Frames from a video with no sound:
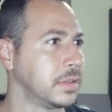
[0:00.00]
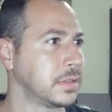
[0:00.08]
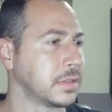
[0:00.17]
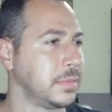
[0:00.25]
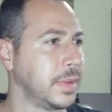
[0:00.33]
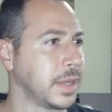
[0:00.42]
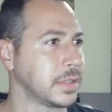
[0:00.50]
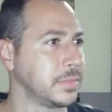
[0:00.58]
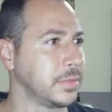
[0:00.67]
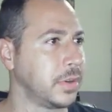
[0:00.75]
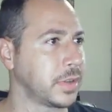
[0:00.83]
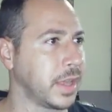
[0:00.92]
So let's go back
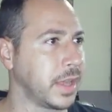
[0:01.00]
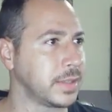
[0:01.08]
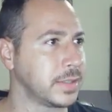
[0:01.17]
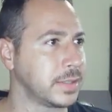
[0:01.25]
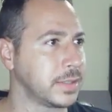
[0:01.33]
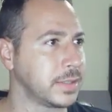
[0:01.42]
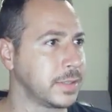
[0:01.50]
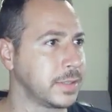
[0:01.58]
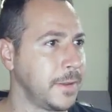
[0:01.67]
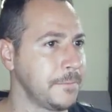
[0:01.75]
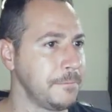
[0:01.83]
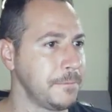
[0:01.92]
to broadcast.
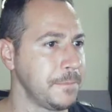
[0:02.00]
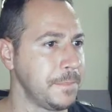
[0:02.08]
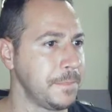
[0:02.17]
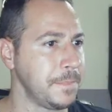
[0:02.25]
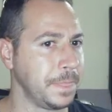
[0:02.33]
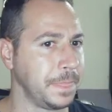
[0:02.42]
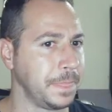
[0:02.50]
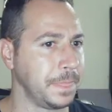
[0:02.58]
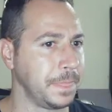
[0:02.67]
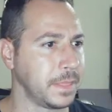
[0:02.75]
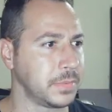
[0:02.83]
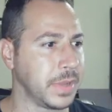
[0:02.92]

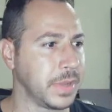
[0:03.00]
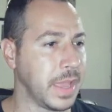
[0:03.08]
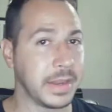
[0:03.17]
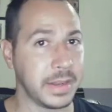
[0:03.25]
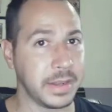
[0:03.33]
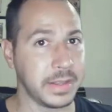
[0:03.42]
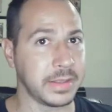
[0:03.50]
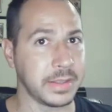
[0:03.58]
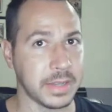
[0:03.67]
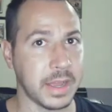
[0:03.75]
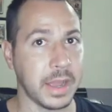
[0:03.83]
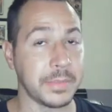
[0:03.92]
So we edited
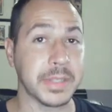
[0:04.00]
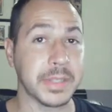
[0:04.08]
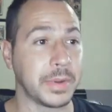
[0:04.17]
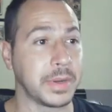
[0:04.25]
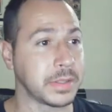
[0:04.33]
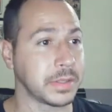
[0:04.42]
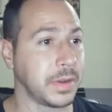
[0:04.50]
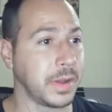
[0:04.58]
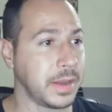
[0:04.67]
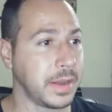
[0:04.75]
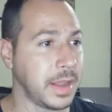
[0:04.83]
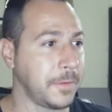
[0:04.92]
the time because I wanted to go
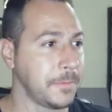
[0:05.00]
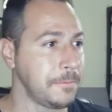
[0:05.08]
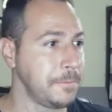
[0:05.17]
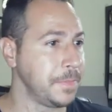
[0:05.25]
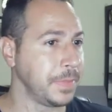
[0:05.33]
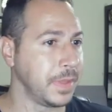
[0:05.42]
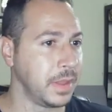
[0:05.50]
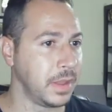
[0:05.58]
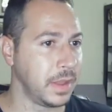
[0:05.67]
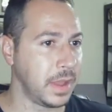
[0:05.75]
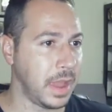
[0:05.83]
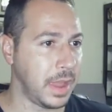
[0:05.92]
out now.
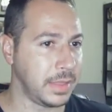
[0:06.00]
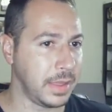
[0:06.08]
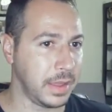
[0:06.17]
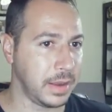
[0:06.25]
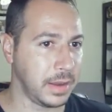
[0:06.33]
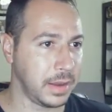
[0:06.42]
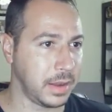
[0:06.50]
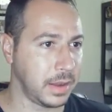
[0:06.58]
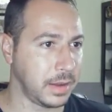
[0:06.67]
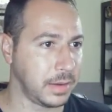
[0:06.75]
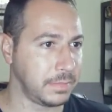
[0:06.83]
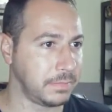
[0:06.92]
And then
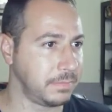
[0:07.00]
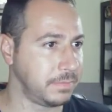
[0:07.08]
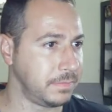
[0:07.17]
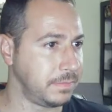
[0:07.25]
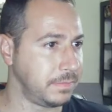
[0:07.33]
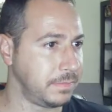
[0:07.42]
um,